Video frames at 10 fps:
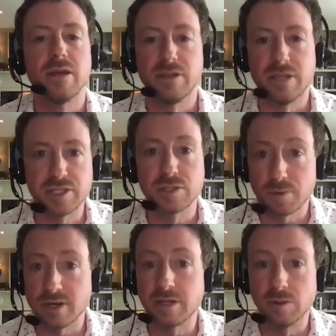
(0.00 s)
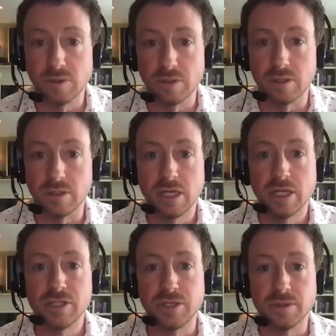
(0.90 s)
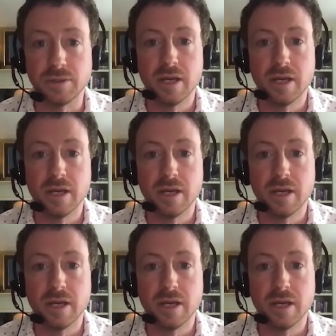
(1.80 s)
this is pretty cool, to,